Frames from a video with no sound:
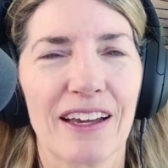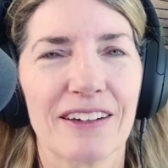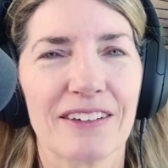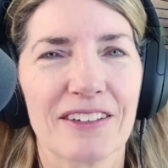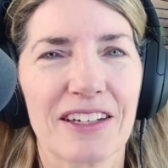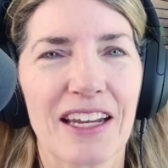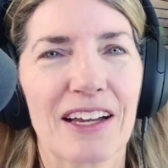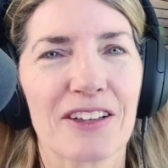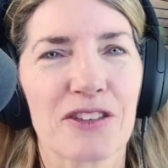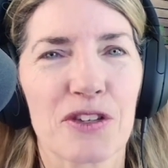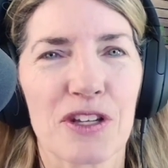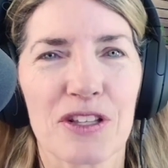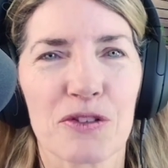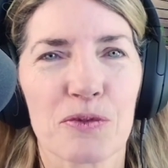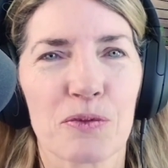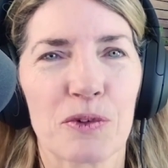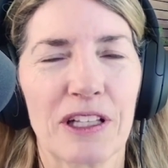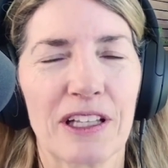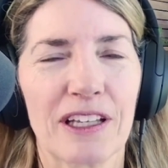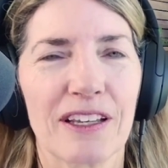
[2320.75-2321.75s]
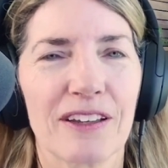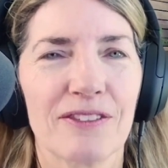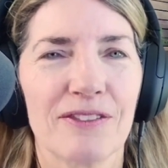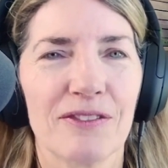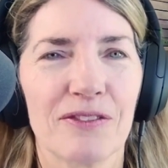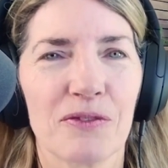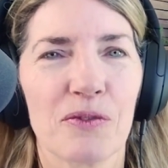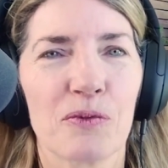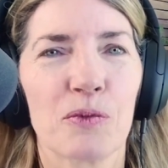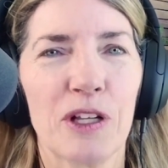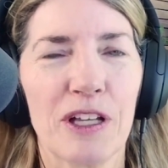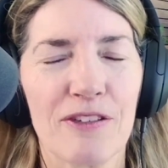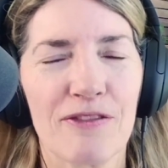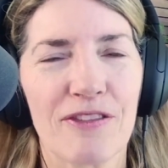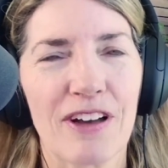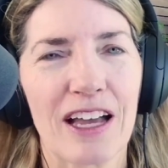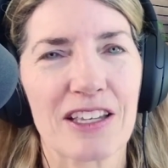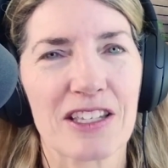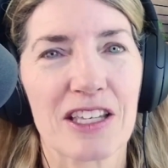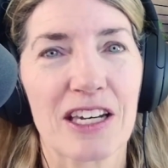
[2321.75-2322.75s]
yeah, it's really
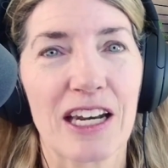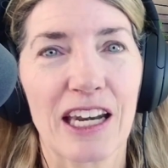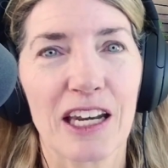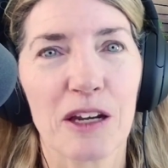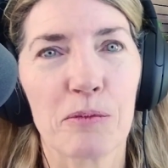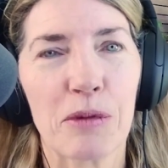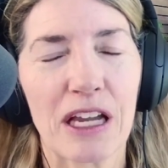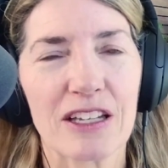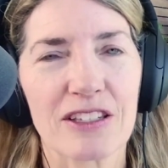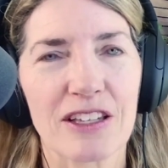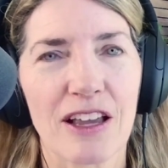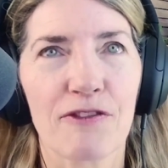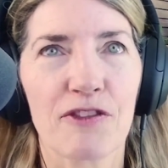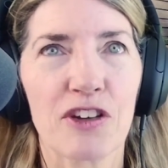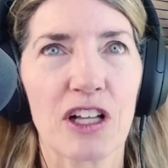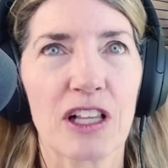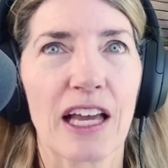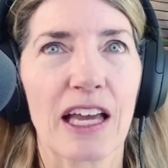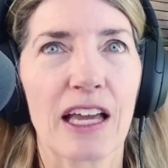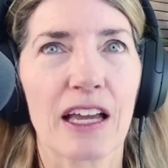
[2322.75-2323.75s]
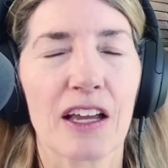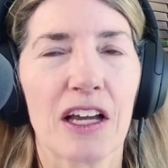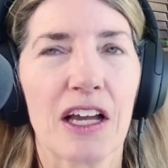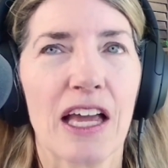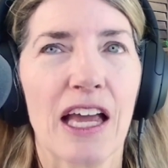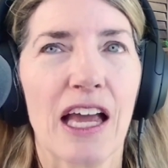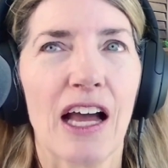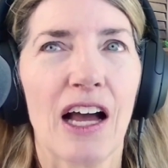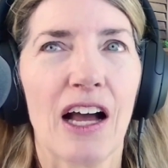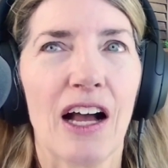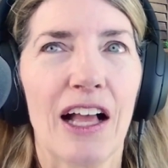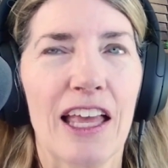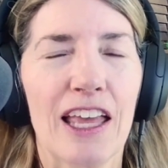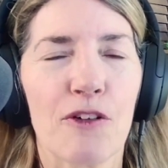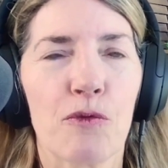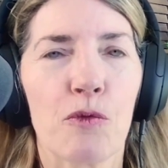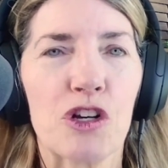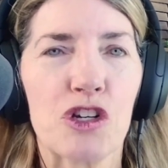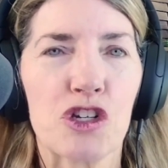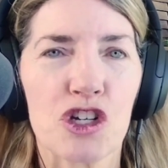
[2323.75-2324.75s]
fascinating because I feel like
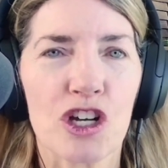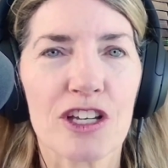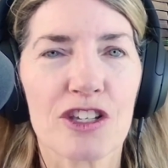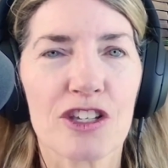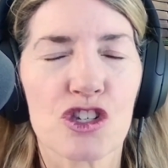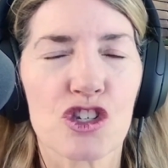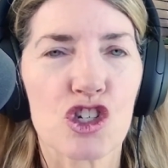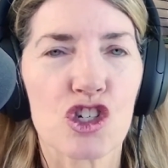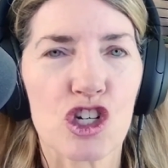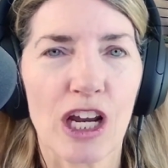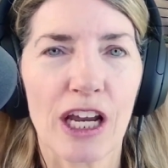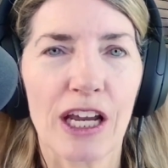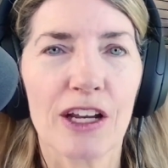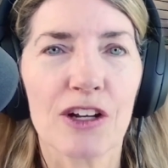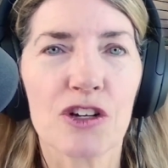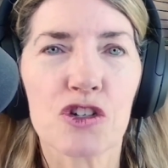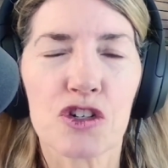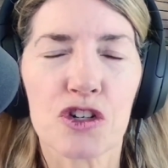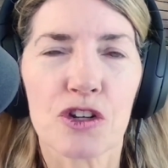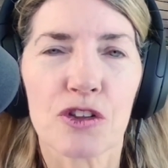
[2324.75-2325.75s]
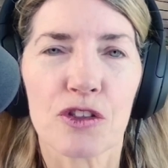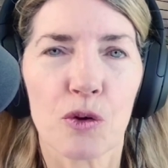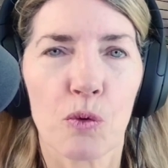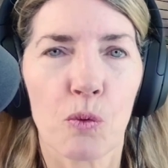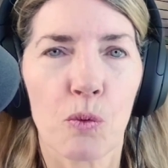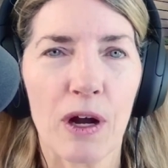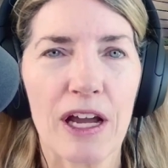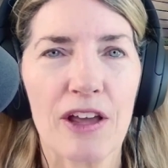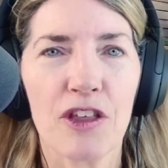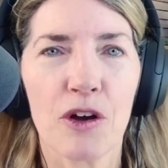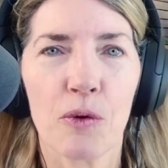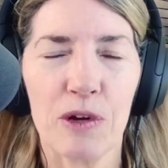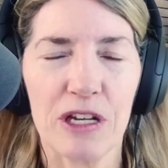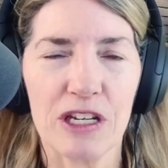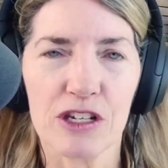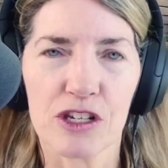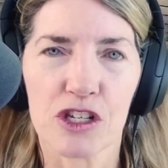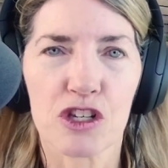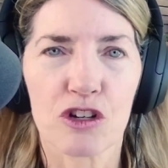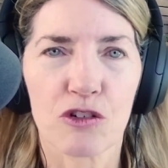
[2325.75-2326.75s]
if we just changed the way that we
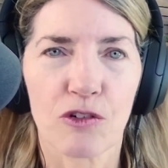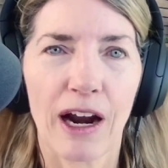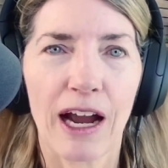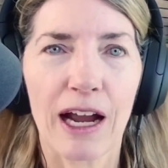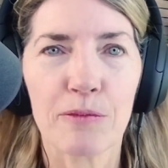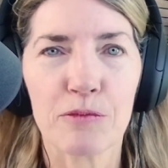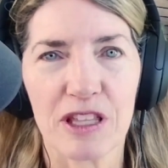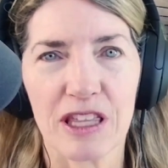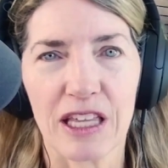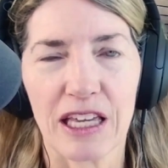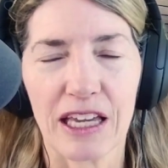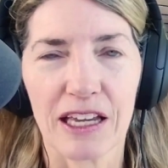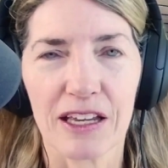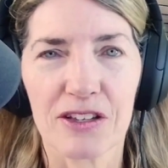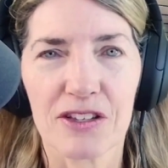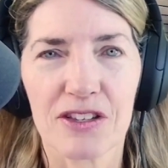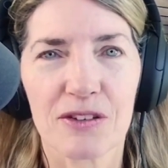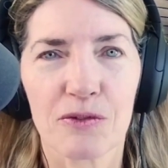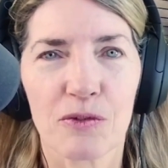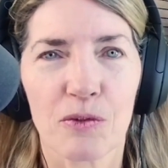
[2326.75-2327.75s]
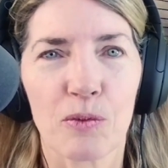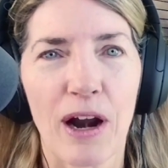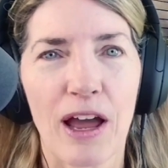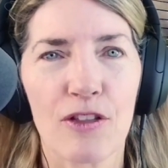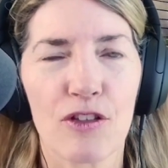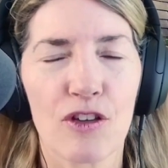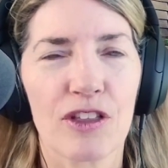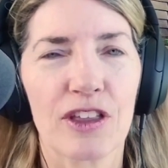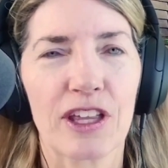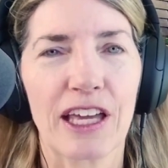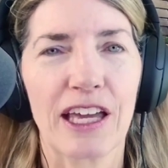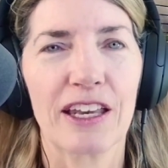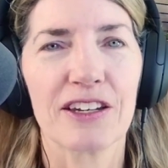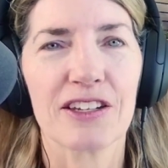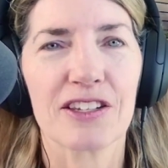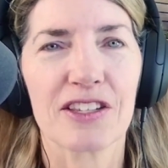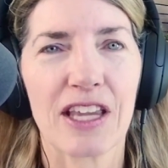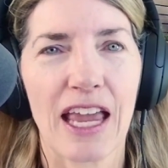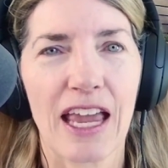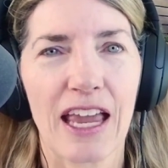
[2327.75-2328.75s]
described things rather than
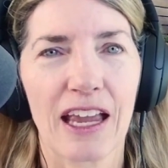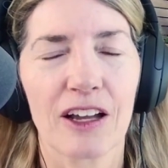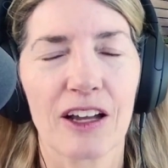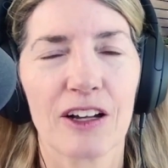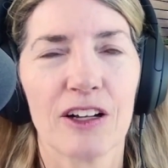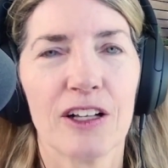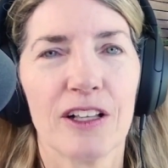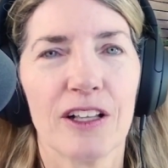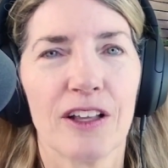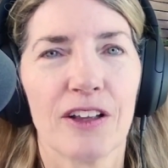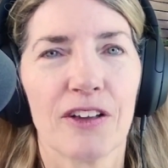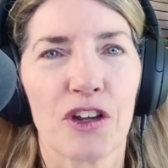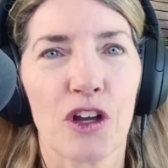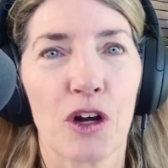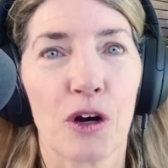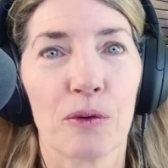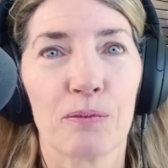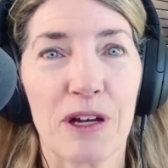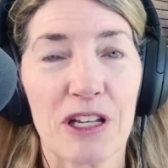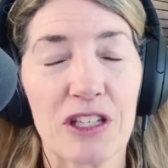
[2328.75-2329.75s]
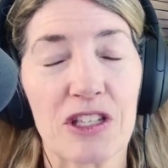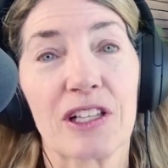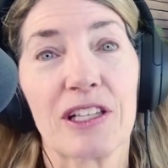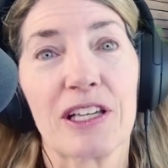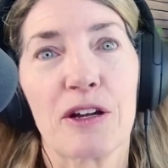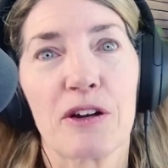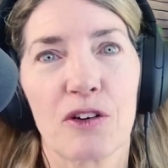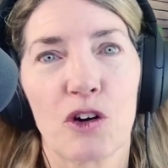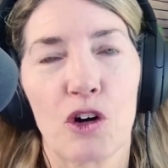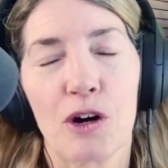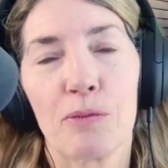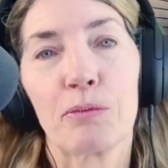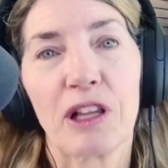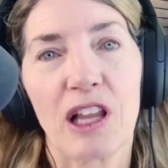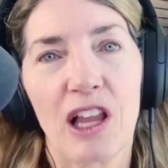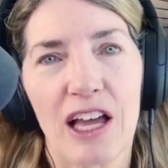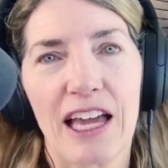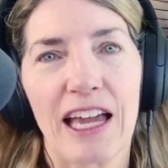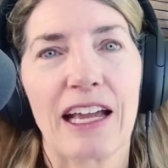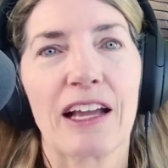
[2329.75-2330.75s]
saying, basically or
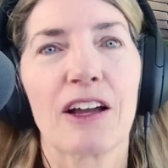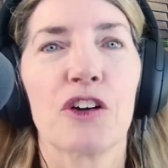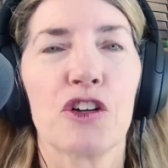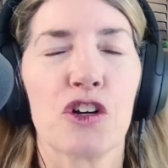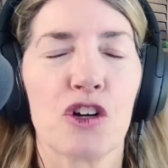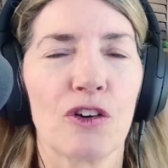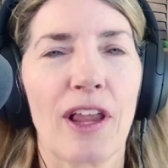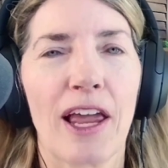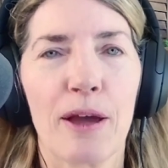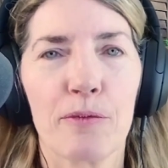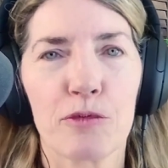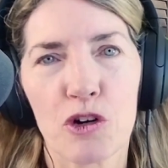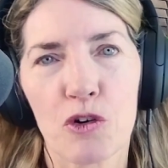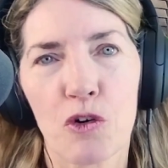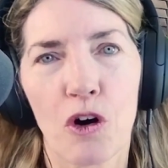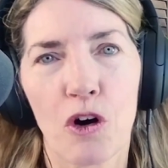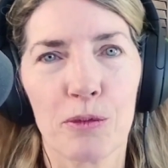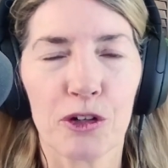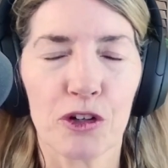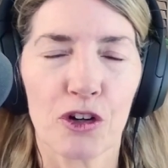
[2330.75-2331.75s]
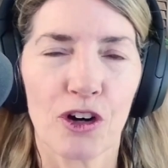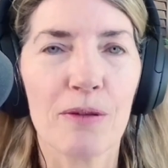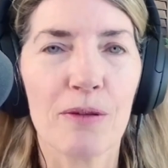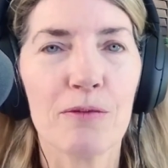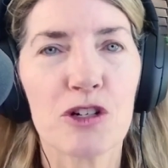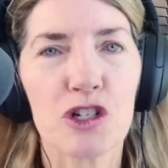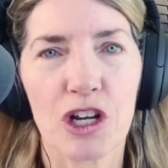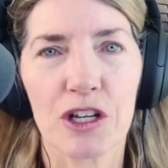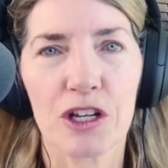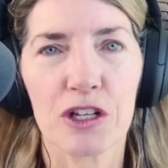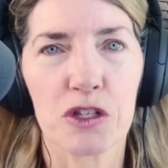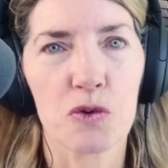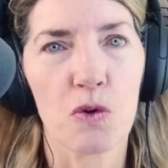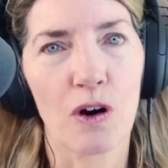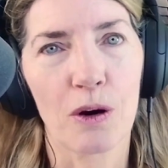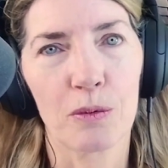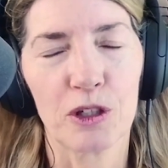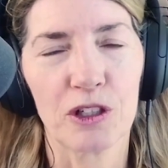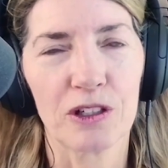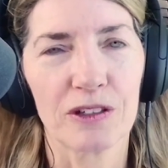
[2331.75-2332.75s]
implying, "Oh, your labs are normal, your imaging is
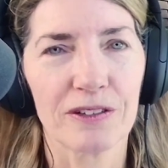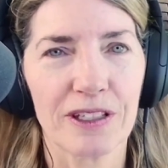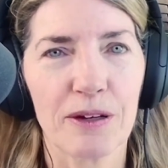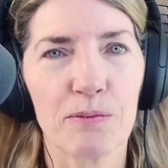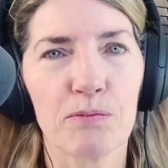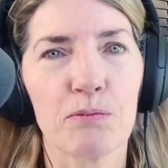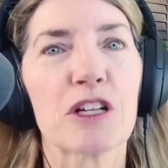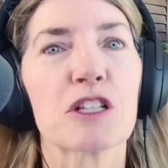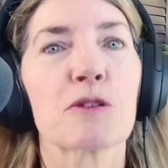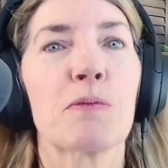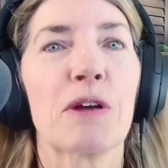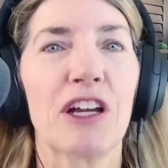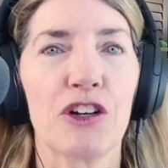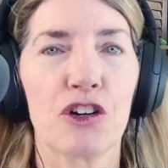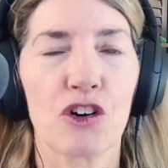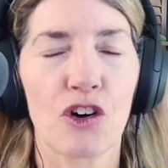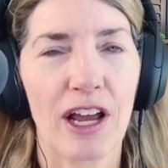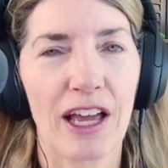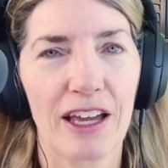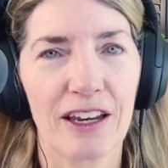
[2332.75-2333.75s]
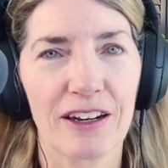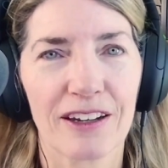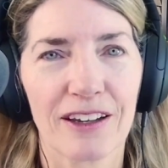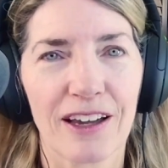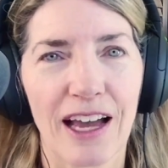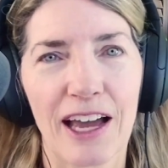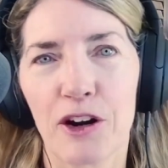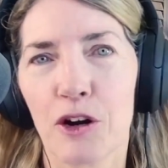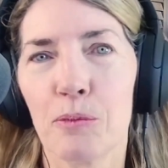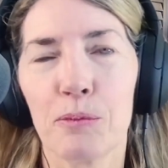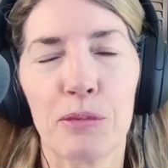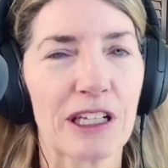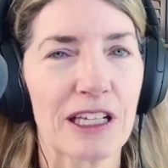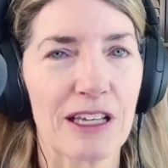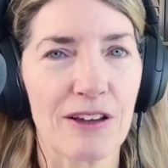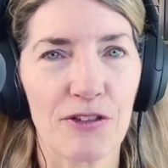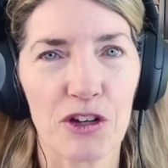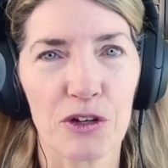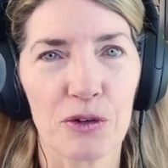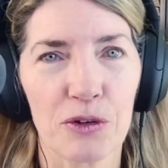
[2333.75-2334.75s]
normal, it must be in your head. I don't believe
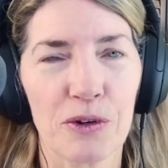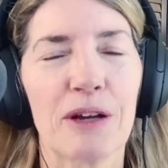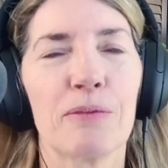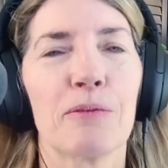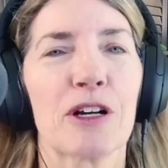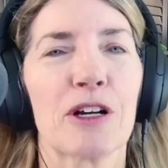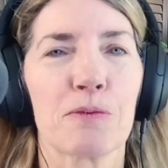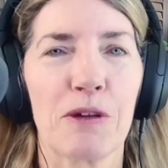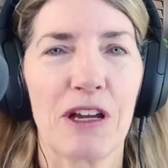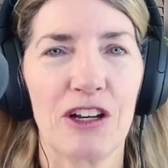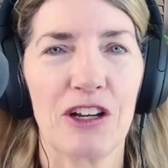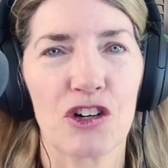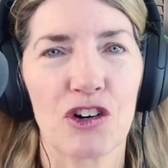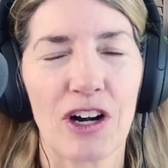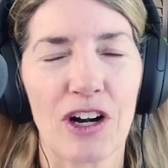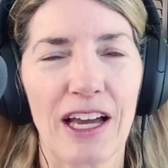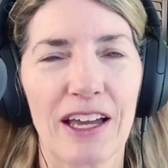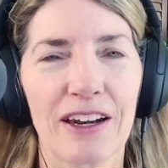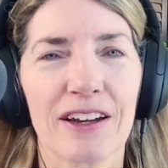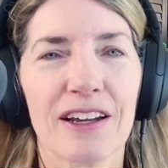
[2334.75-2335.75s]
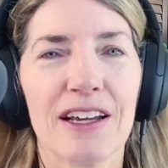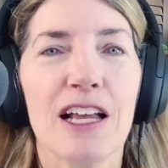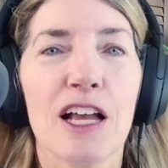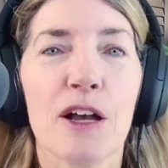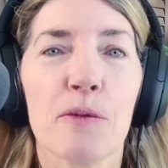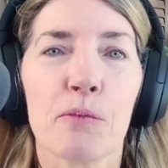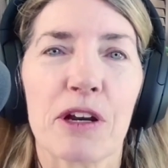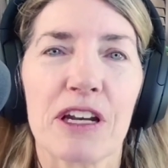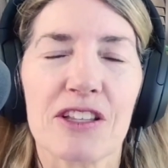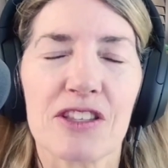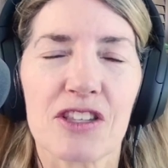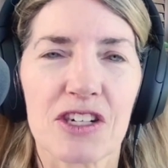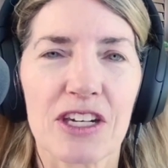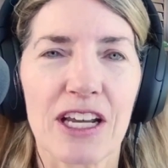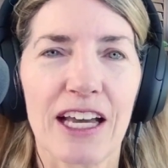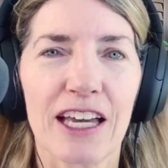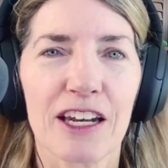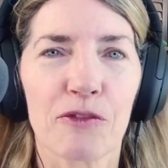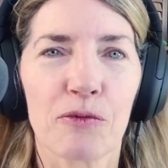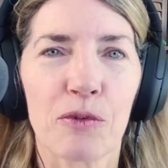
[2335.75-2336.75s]
you, it must be in your head." But
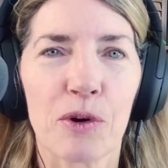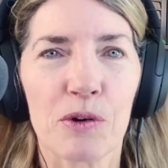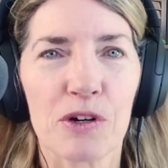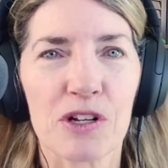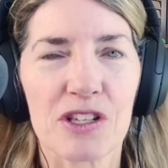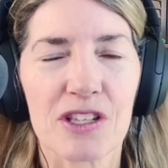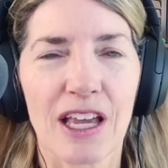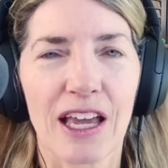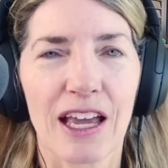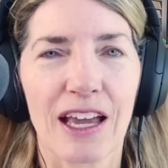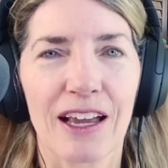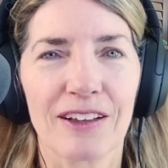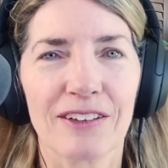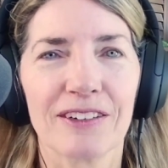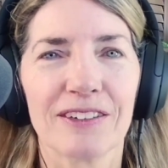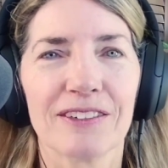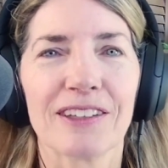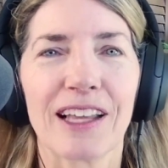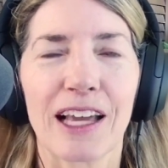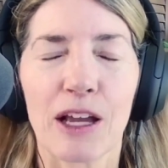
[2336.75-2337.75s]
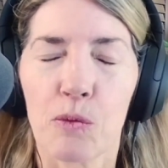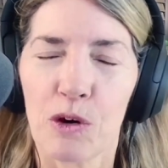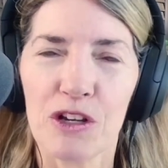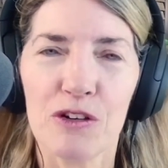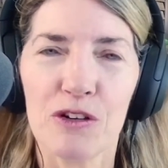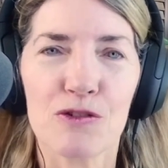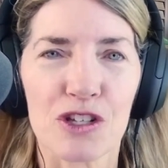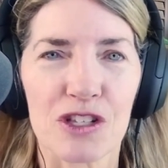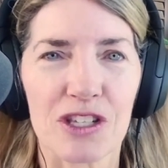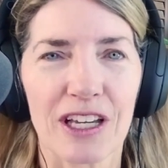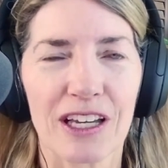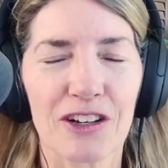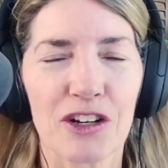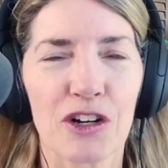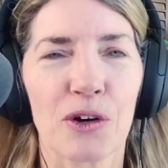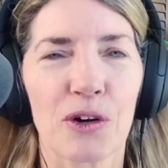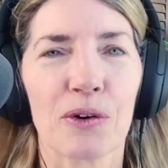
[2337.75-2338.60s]
instead, if we were to say, like what you just said,